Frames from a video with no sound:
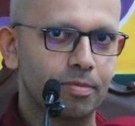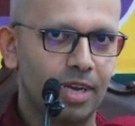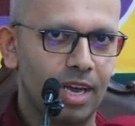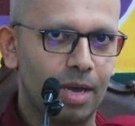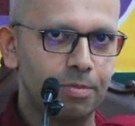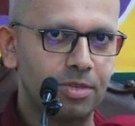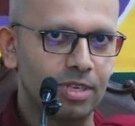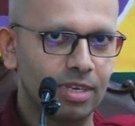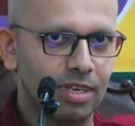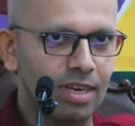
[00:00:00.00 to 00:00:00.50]

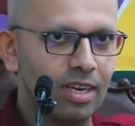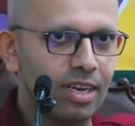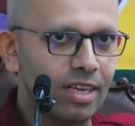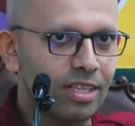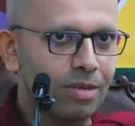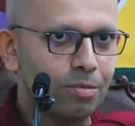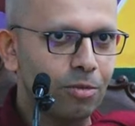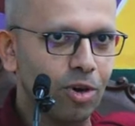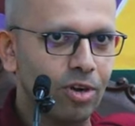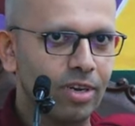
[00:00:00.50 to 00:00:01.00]
perhaps early
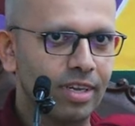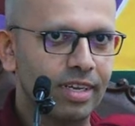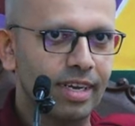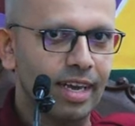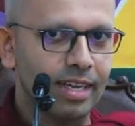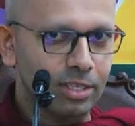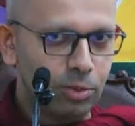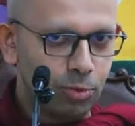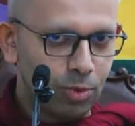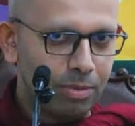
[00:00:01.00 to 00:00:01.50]
in the
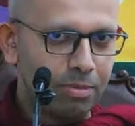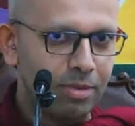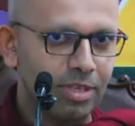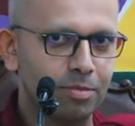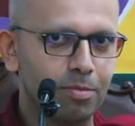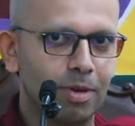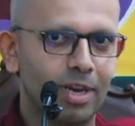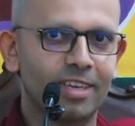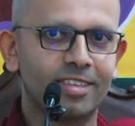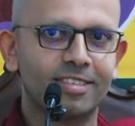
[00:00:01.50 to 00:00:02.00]
morning, and sweep
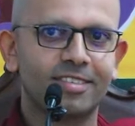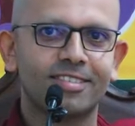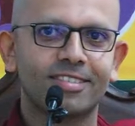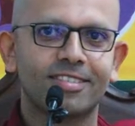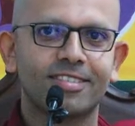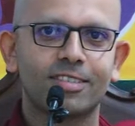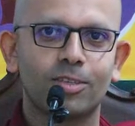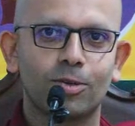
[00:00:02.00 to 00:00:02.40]
this place